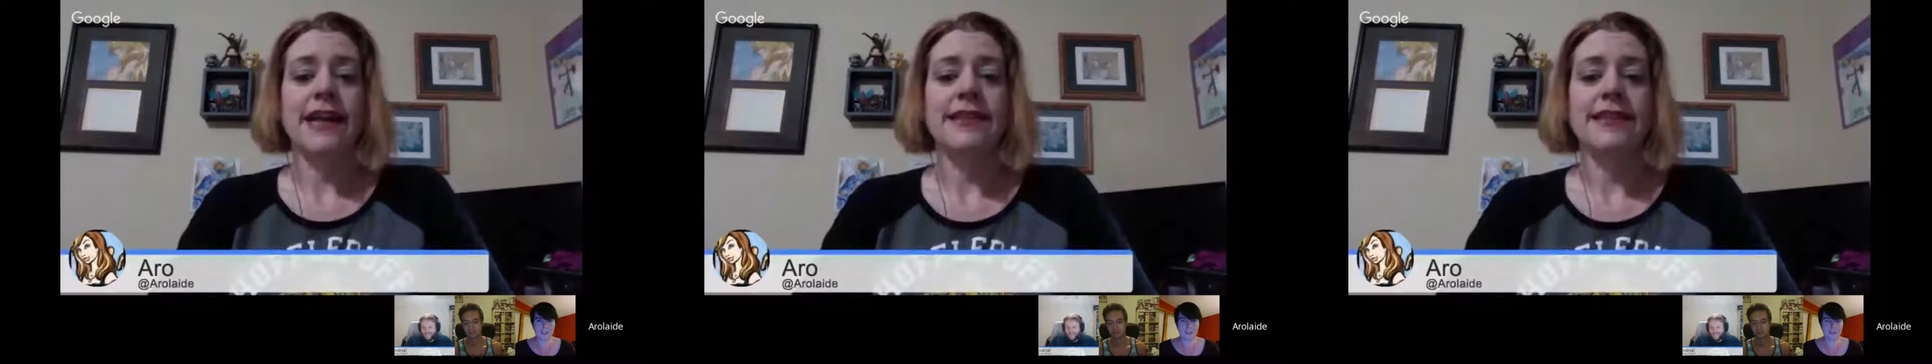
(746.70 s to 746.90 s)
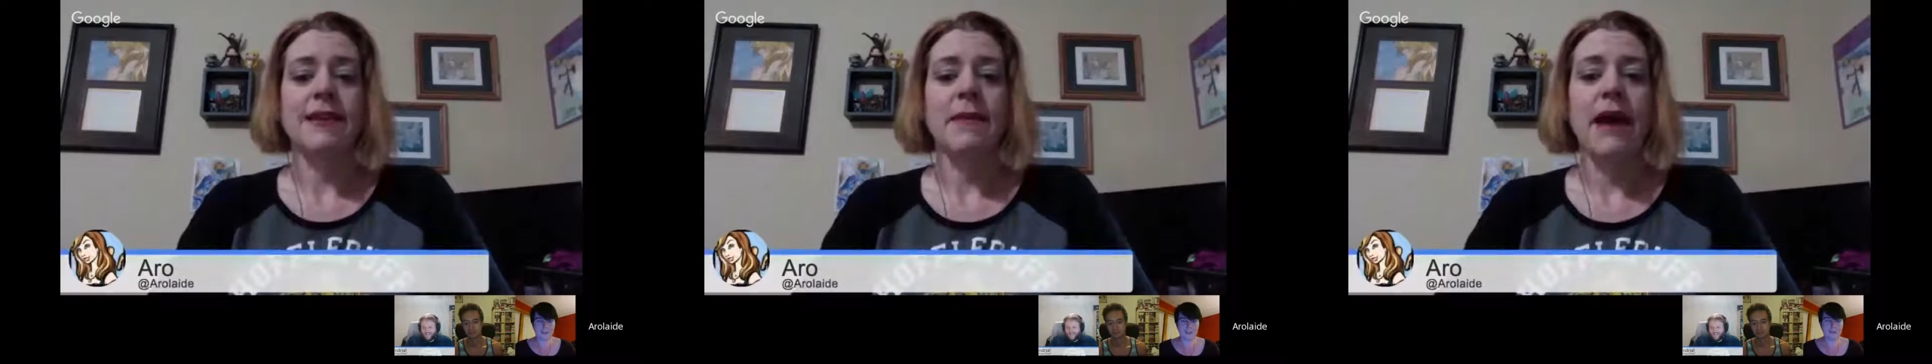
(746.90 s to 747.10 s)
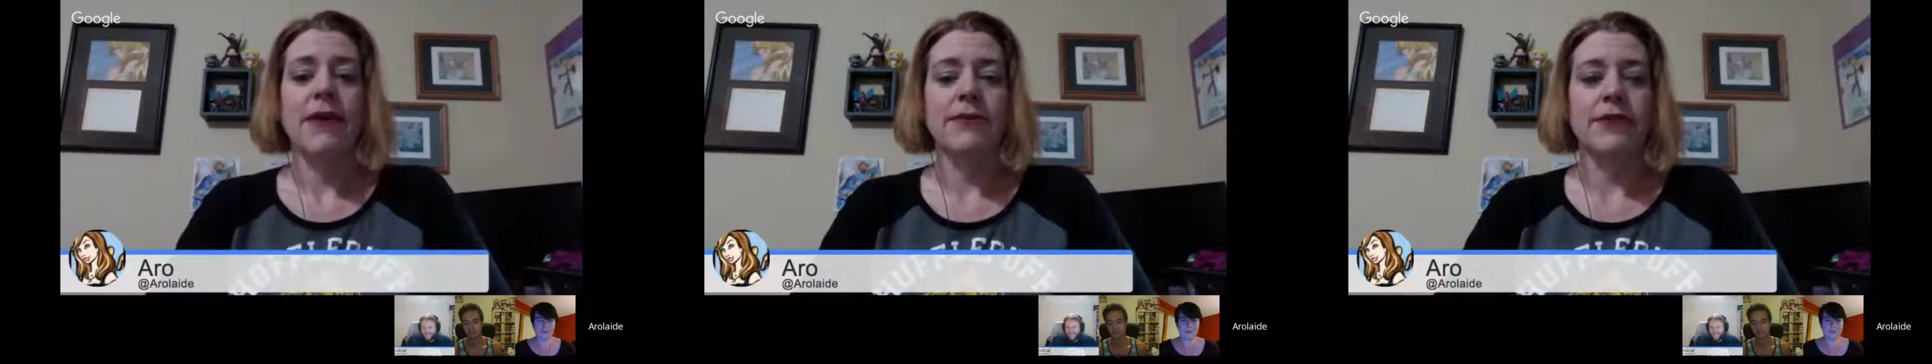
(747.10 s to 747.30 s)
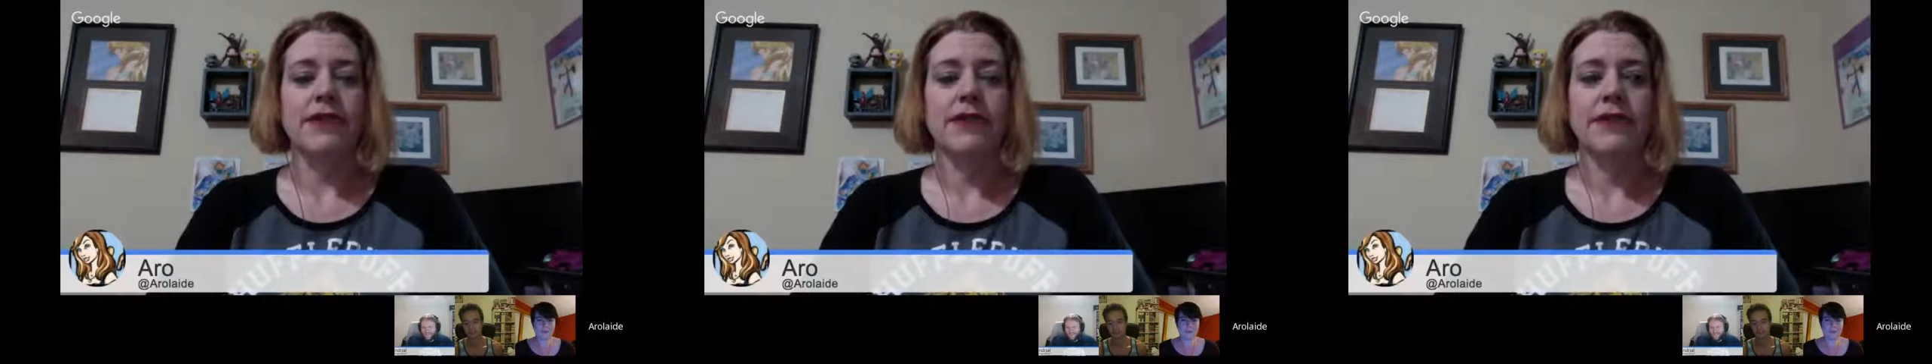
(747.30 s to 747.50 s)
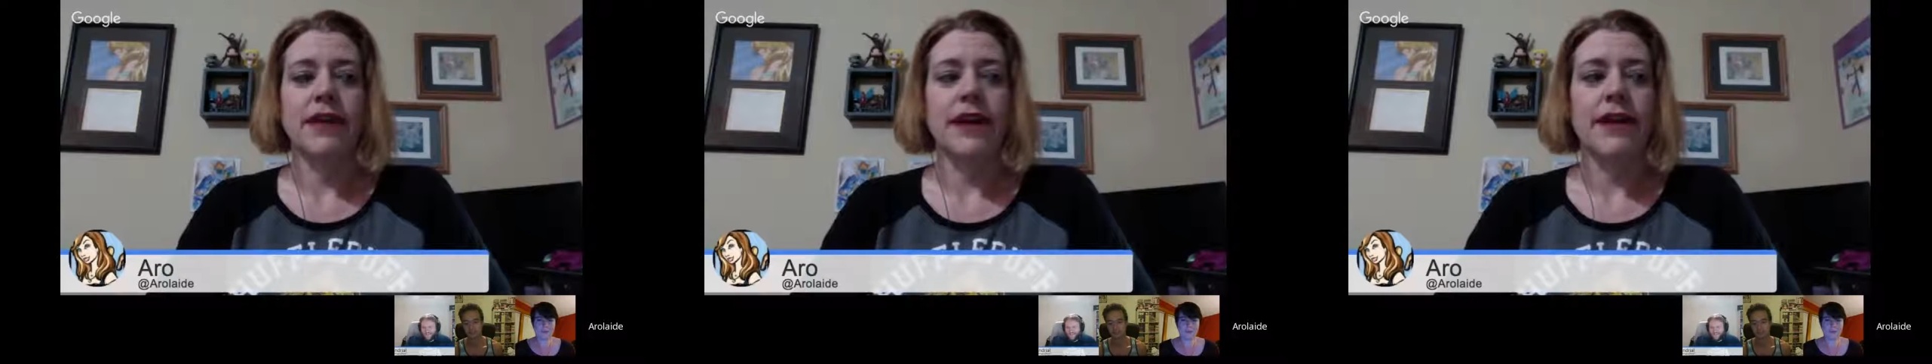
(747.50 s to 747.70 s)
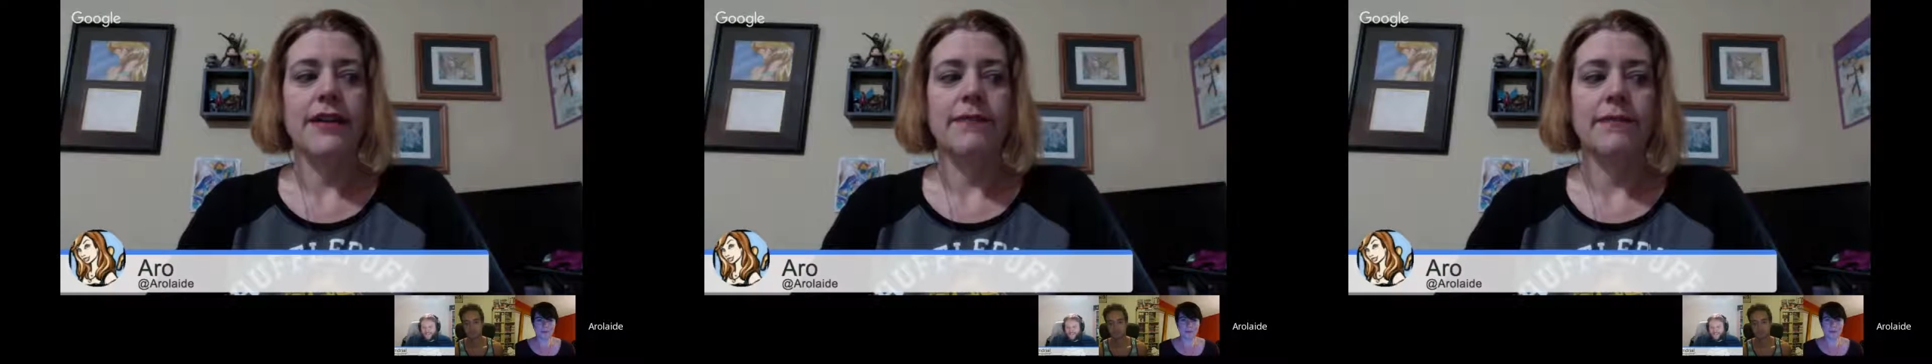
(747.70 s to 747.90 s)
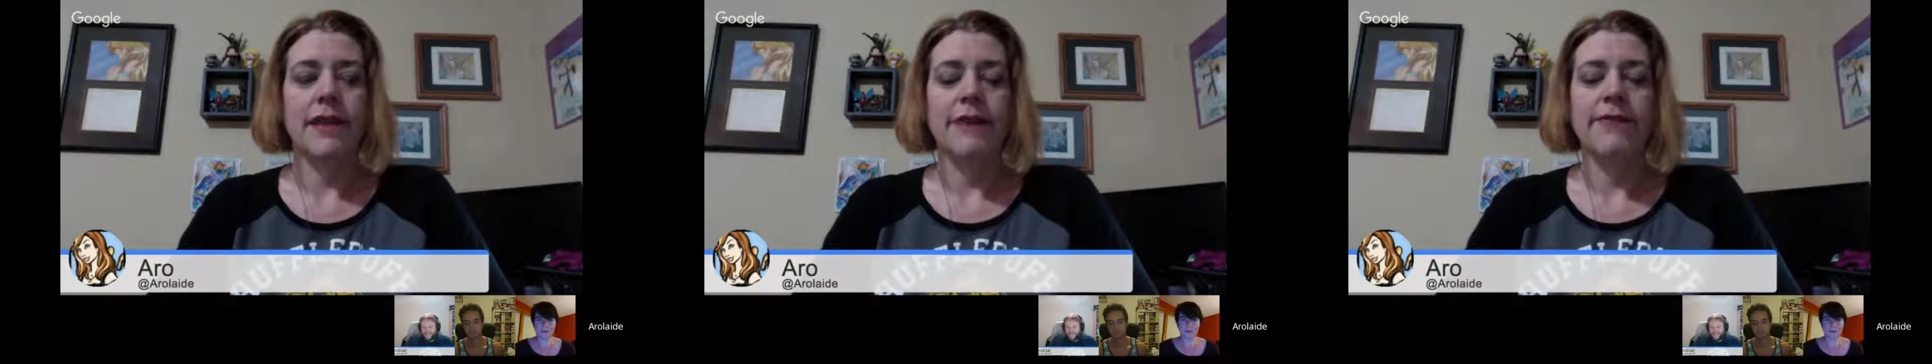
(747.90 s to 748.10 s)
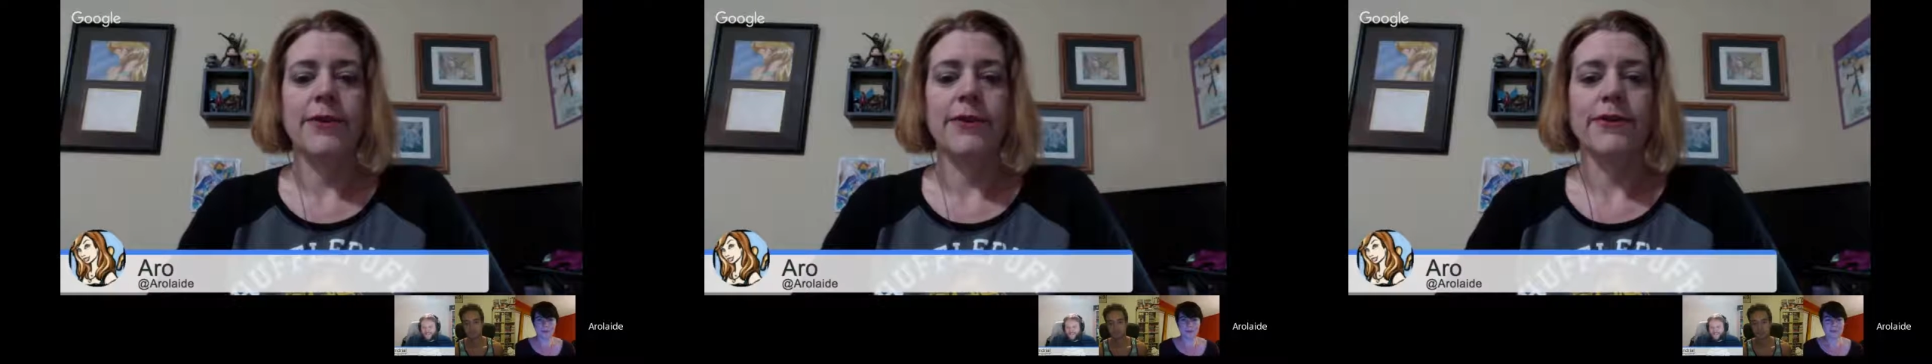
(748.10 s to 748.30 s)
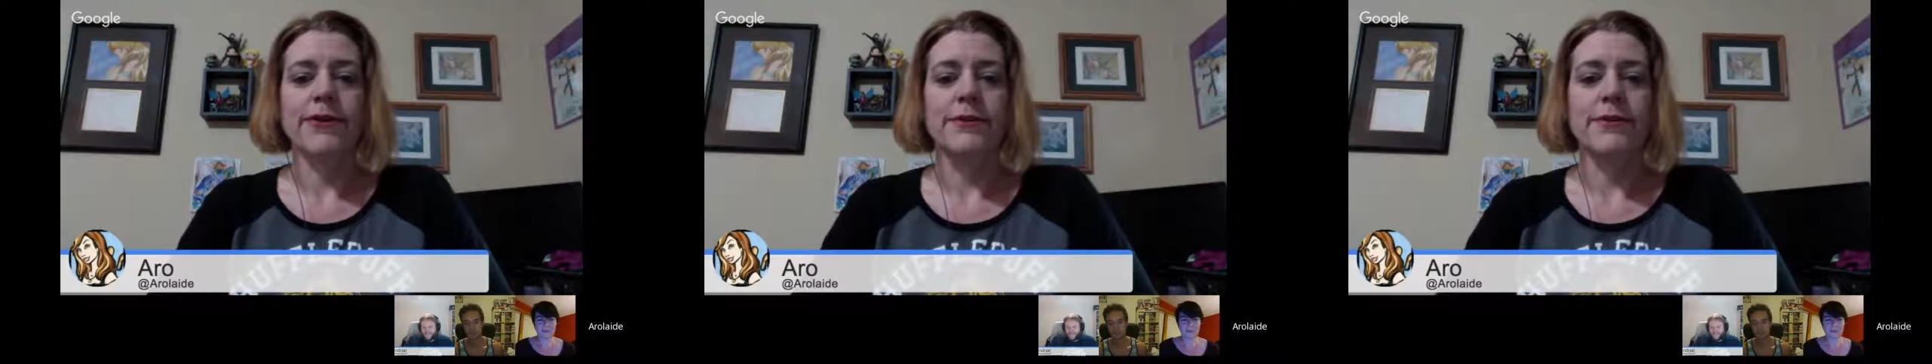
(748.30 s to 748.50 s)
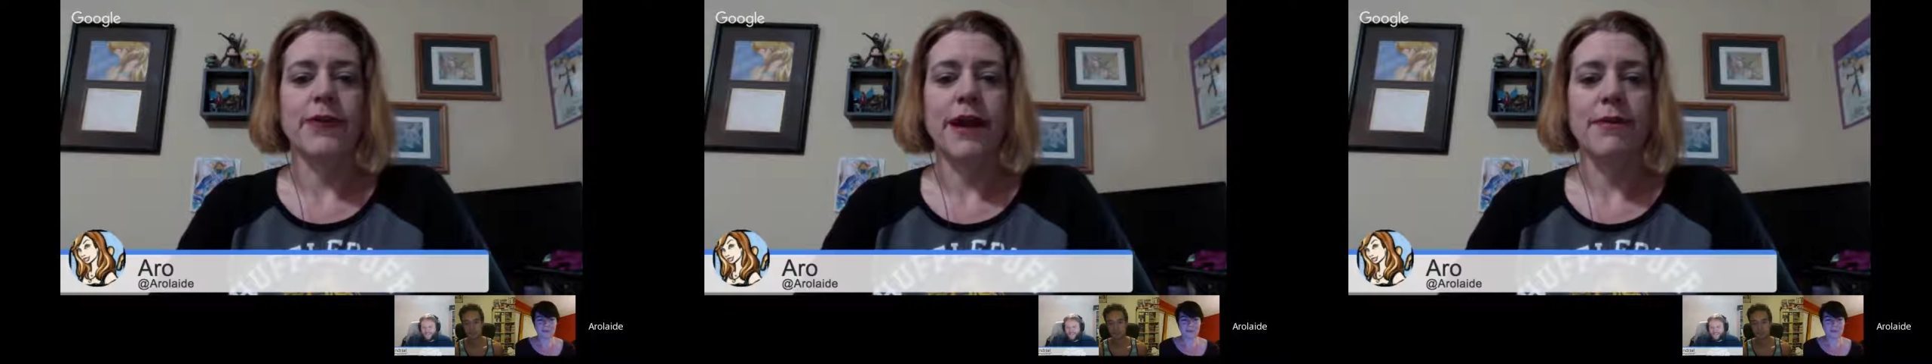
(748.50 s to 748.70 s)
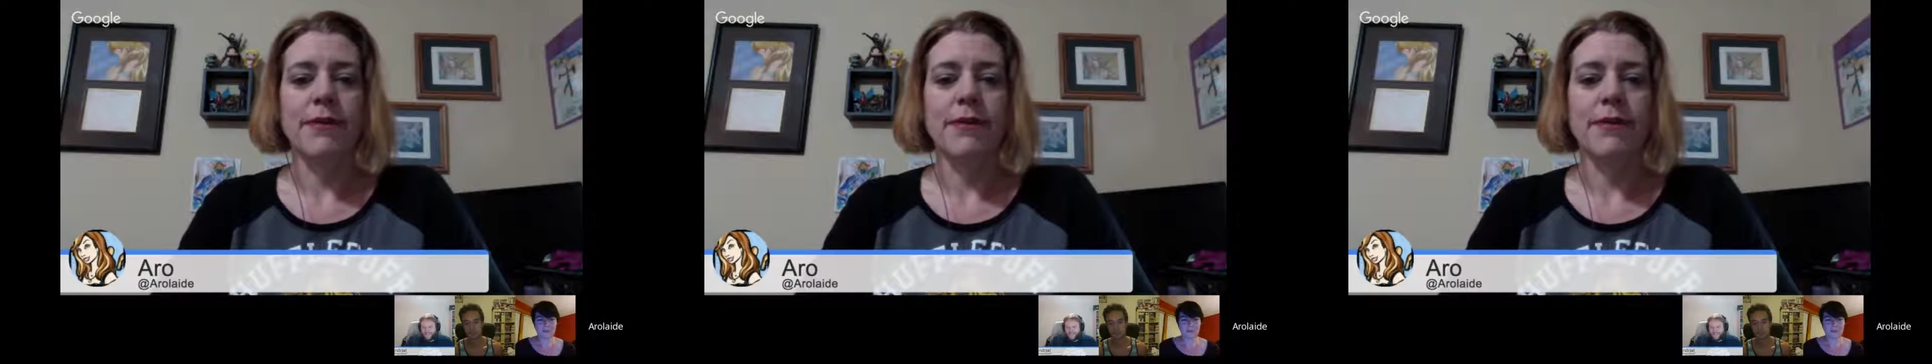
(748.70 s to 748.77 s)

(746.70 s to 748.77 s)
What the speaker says: a mount. If you're a subscriber